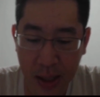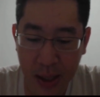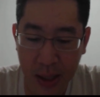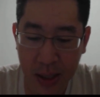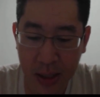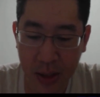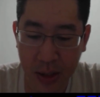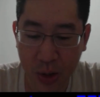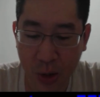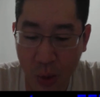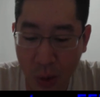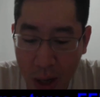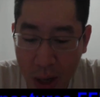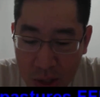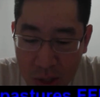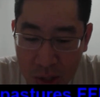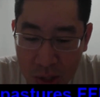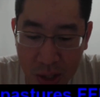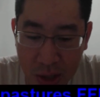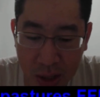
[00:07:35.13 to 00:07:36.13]
the
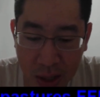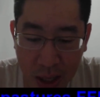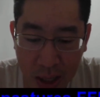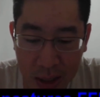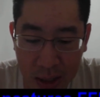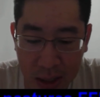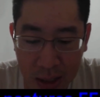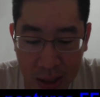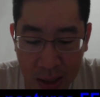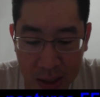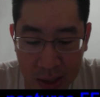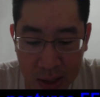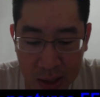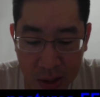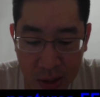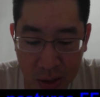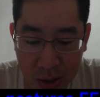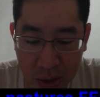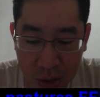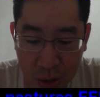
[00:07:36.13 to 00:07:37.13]
question then is,
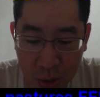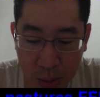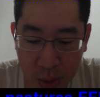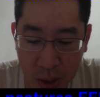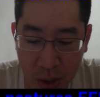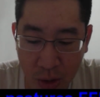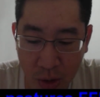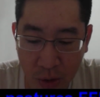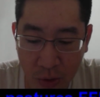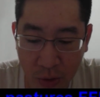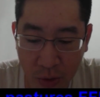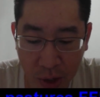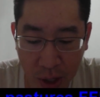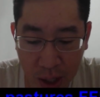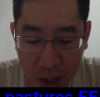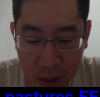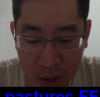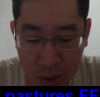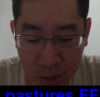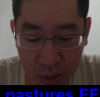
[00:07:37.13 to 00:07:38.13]
do we go for
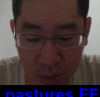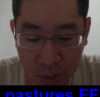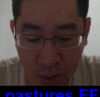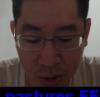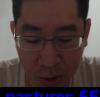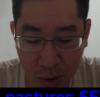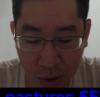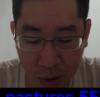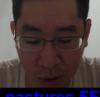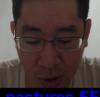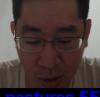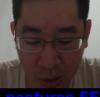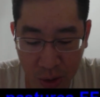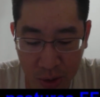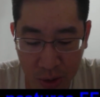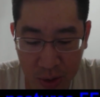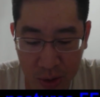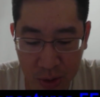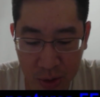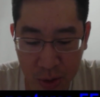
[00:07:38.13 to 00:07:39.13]
A2 or
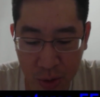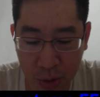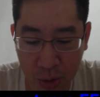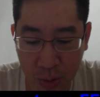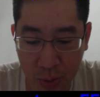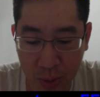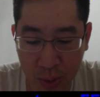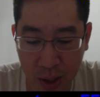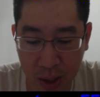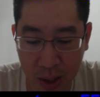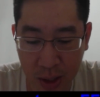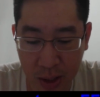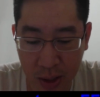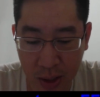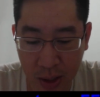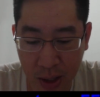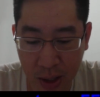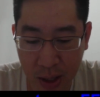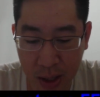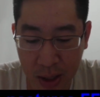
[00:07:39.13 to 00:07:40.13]
2B,
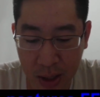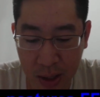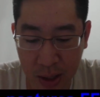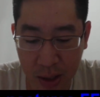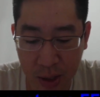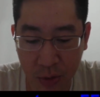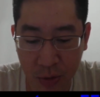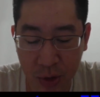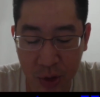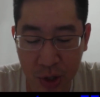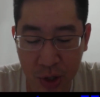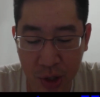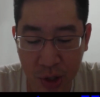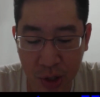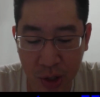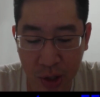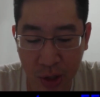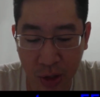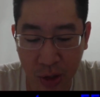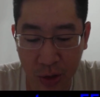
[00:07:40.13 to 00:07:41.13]
the
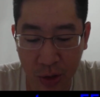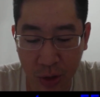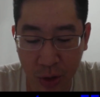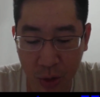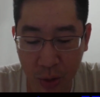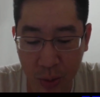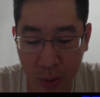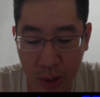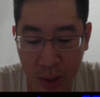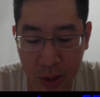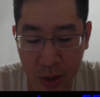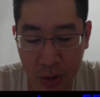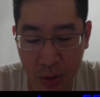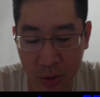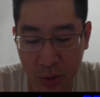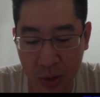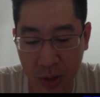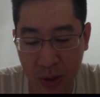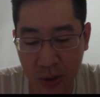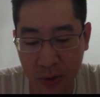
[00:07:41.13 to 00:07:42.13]
original or the global
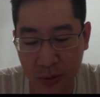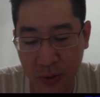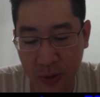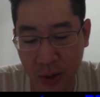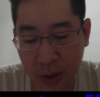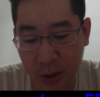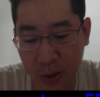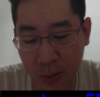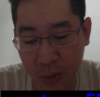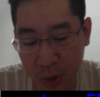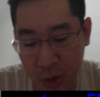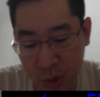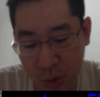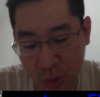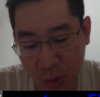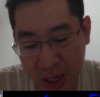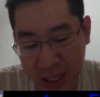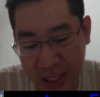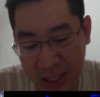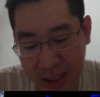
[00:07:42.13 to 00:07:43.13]
exclusive? Which
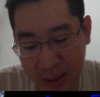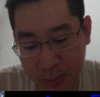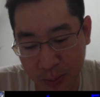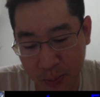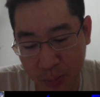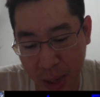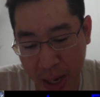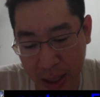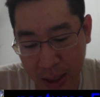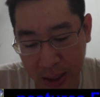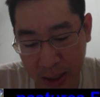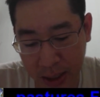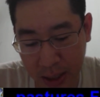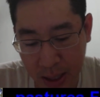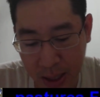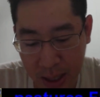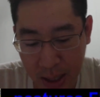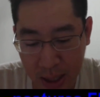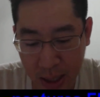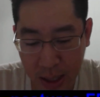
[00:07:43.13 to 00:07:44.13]
one is better?
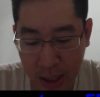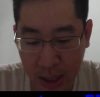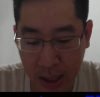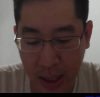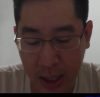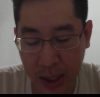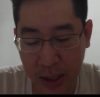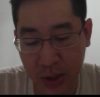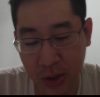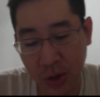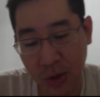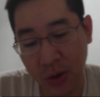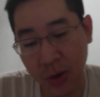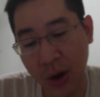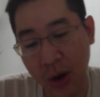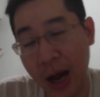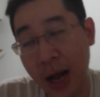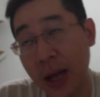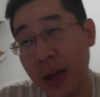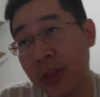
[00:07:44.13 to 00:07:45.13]
And so
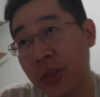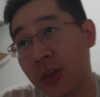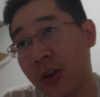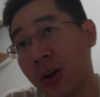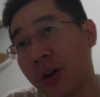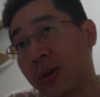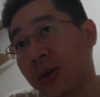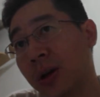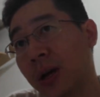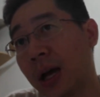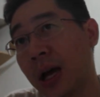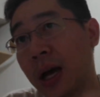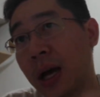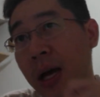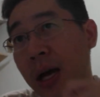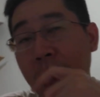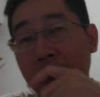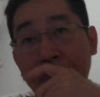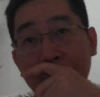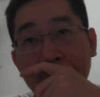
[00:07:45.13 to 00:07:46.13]
I thought
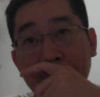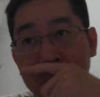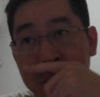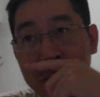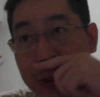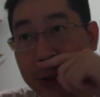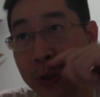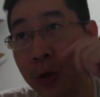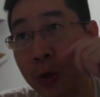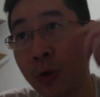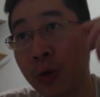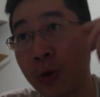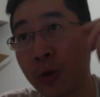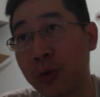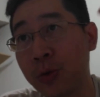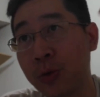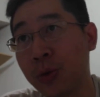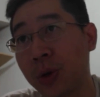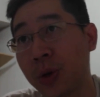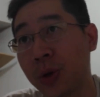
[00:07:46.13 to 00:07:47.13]
we'll just go
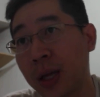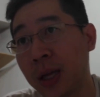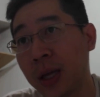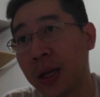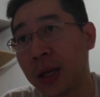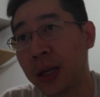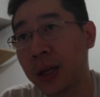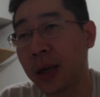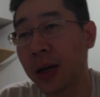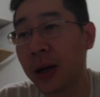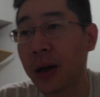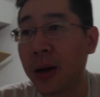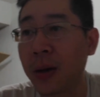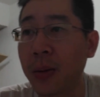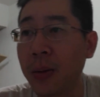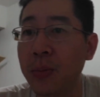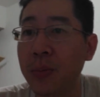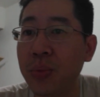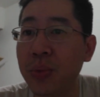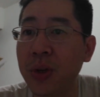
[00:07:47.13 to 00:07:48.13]
through a
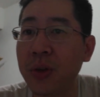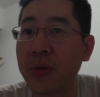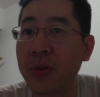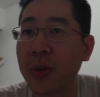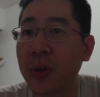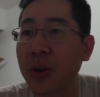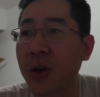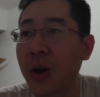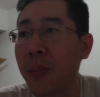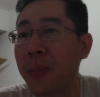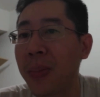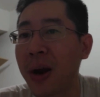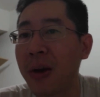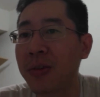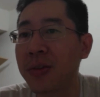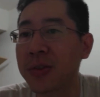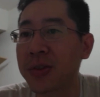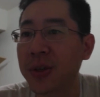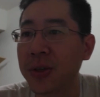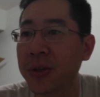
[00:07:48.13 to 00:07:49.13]
brief
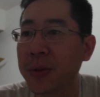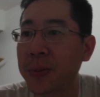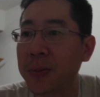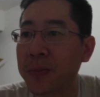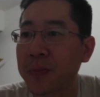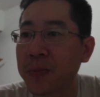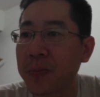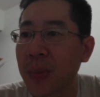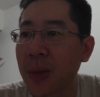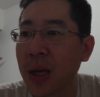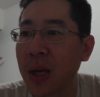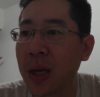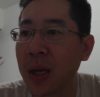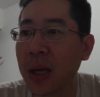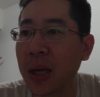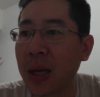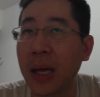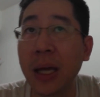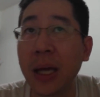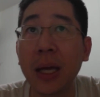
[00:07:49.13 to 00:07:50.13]
comparison,
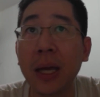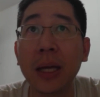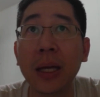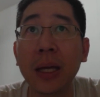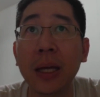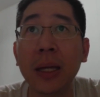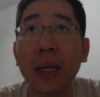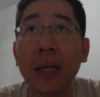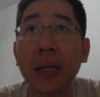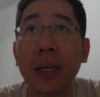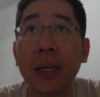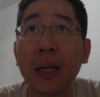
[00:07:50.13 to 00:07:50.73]
and